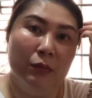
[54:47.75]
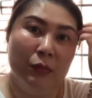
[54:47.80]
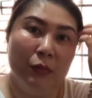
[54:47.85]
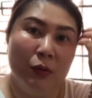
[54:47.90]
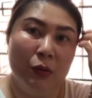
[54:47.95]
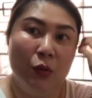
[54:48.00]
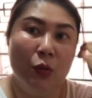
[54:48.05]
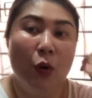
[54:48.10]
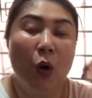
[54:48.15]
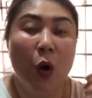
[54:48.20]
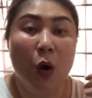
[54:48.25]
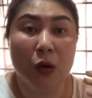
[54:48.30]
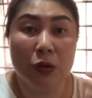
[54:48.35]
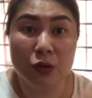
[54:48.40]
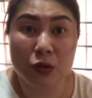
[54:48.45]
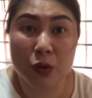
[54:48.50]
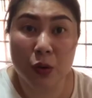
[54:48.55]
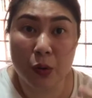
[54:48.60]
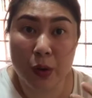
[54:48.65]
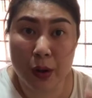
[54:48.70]
who
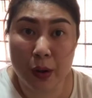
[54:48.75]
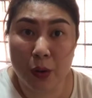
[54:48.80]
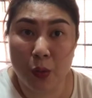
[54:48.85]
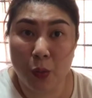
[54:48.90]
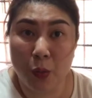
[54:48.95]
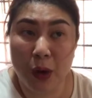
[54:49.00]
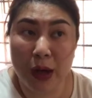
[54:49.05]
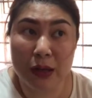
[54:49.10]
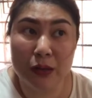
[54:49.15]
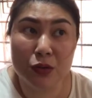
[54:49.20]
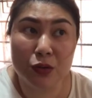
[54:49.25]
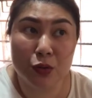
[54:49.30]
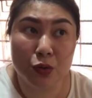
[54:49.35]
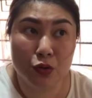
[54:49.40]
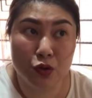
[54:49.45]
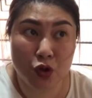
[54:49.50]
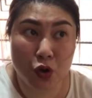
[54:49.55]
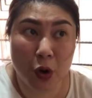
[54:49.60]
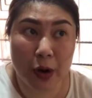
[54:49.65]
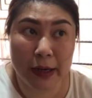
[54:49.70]
also want to
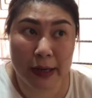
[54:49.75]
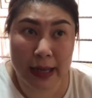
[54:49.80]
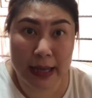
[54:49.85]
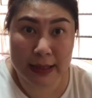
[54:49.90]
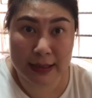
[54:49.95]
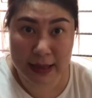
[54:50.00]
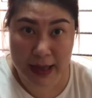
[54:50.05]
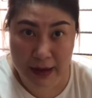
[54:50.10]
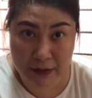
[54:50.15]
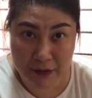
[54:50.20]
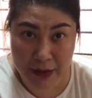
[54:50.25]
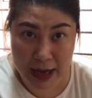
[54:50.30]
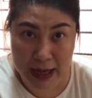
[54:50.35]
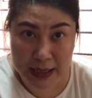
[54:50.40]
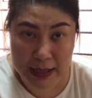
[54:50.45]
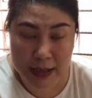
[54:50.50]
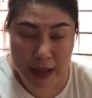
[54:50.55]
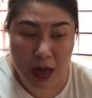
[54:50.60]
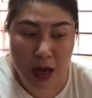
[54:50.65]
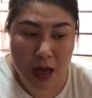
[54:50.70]
join as
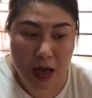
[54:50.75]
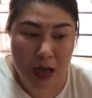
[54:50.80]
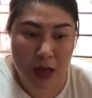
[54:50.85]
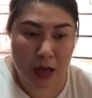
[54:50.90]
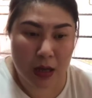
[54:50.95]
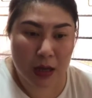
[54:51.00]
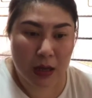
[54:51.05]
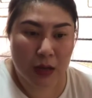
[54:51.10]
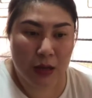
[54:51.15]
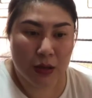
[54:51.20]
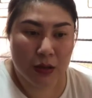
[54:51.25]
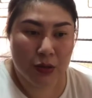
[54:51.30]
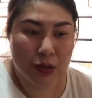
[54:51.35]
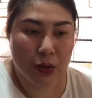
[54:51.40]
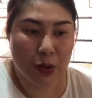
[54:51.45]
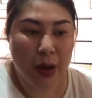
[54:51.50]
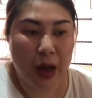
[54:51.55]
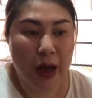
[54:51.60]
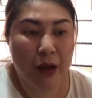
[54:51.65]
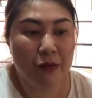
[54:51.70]
advisor.
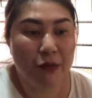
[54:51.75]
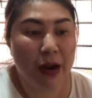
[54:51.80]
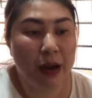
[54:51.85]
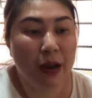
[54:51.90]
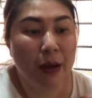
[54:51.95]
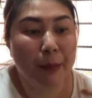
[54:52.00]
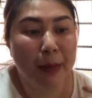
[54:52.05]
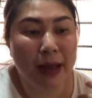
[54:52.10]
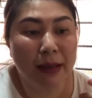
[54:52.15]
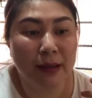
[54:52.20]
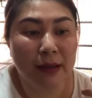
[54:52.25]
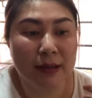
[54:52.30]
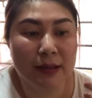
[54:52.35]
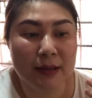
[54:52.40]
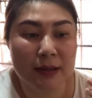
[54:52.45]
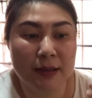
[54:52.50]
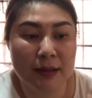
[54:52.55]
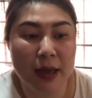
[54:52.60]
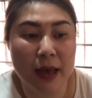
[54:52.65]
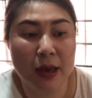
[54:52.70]
So I have recommended
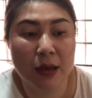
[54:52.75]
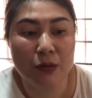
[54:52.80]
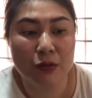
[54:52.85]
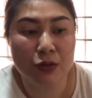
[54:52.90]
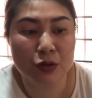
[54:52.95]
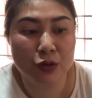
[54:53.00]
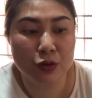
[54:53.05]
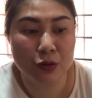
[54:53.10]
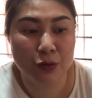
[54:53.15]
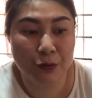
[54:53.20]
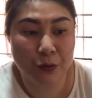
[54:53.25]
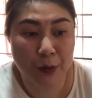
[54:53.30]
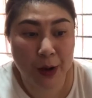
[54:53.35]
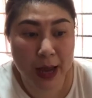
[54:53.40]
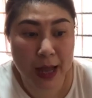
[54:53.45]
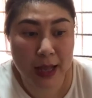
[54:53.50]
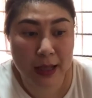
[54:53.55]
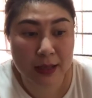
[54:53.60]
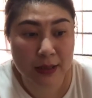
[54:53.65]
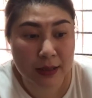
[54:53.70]
sales to
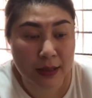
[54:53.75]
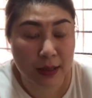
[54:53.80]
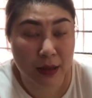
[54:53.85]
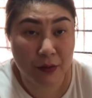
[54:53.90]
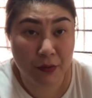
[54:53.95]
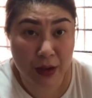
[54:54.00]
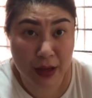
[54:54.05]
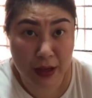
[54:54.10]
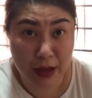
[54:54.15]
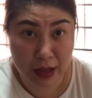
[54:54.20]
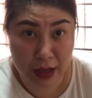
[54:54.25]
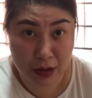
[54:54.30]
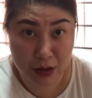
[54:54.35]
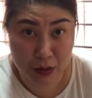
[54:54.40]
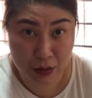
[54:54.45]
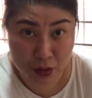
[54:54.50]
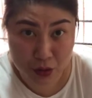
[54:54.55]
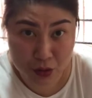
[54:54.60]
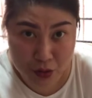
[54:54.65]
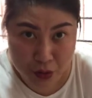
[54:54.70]
friends living in
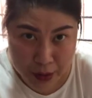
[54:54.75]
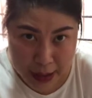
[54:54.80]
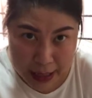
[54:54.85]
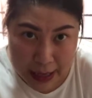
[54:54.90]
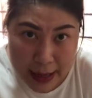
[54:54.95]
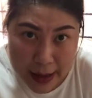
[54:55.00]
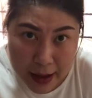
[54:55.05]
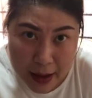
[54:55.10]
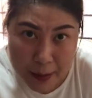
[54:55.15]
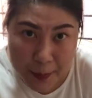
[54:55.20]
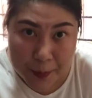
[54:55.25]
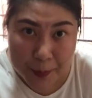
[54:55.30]
Australia.